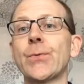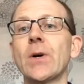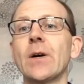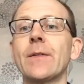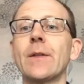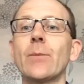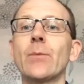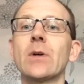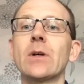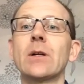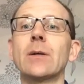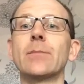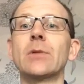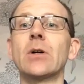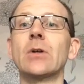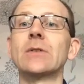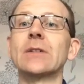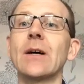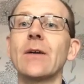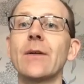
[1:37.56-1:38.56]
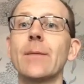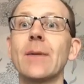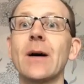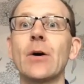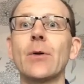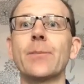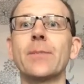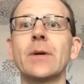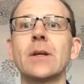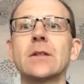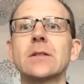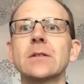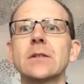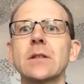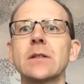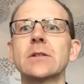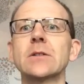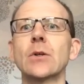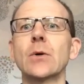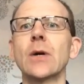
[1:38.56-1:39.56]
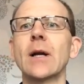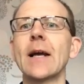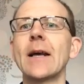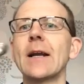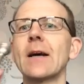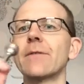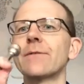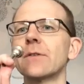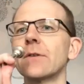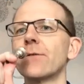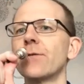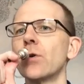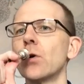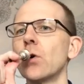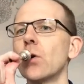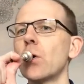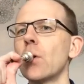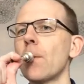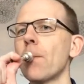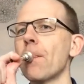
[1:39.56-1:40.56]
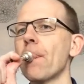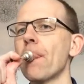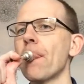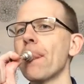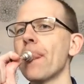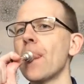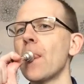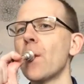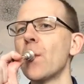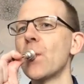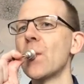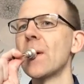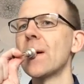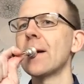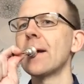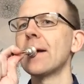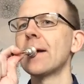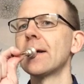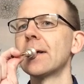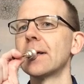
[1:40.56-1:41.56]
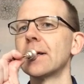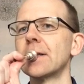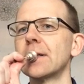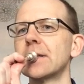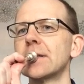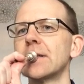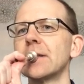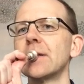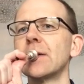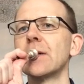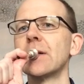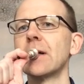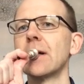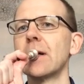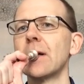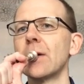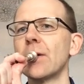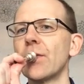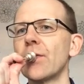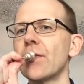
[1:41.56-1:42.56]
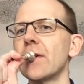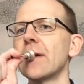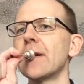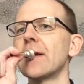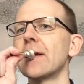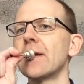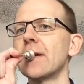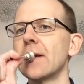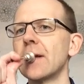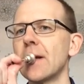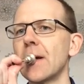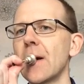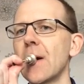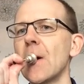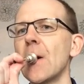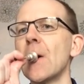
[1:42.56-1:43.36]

and then we're going to blow down the mouthpiece. Let's go again after 4. 1, 2, 3.